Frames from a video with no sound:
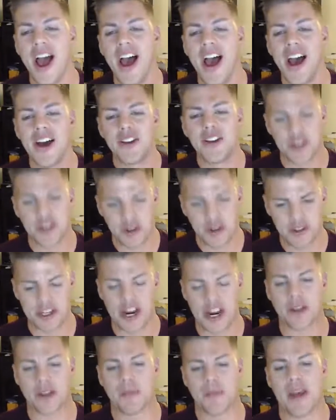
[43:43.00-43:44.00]
2
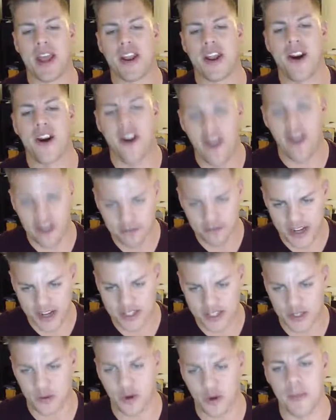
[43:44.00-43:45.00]
generic mana, artifact
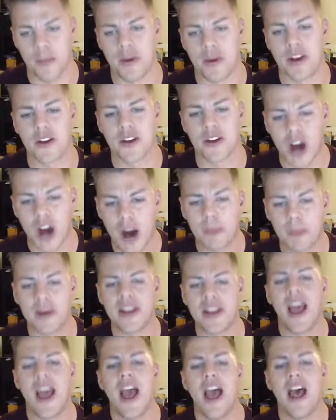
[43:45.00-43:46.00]
equipment,
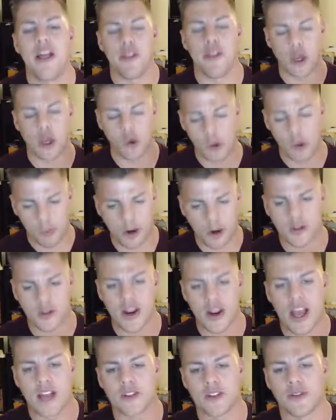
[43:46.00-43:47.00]
common. The equipped creature
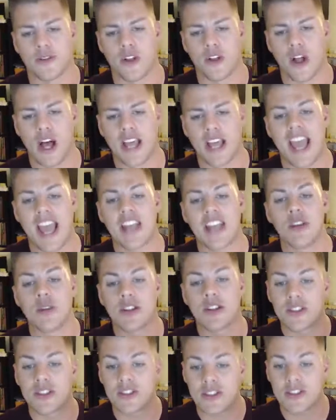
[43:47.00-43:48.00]
has flying, and you can
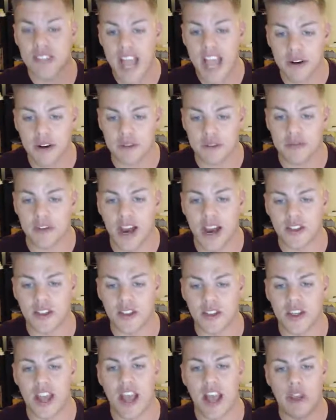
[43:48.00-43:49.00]
sacrifice
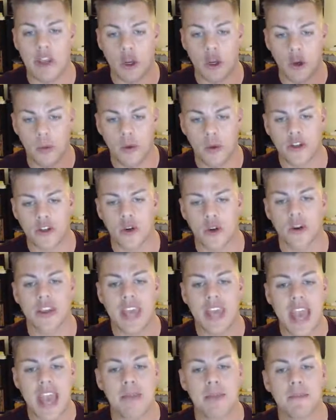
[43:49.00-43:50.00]
it, and the equipped creature
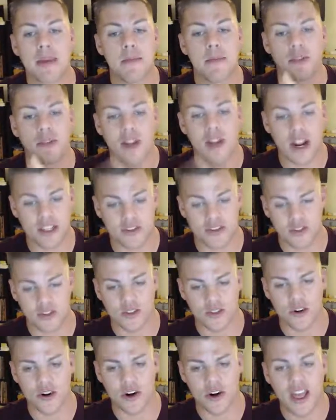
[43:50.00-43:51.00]
can't be blocked this
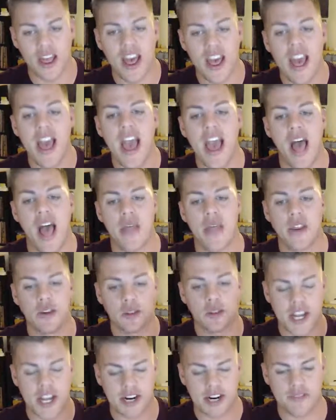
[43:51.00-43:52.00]
turn, and then you
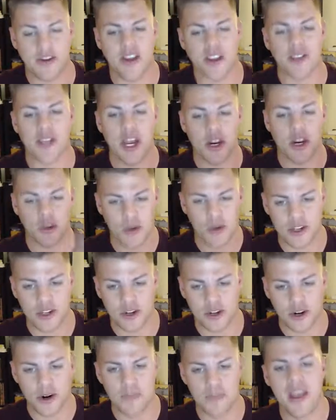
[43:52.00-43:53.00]
sacrifice that
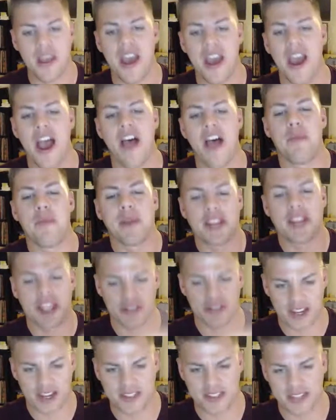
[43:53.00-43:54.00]
creature at the beginning of
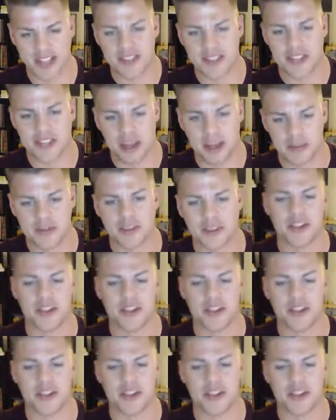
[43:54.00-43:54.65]
the next end steps, because,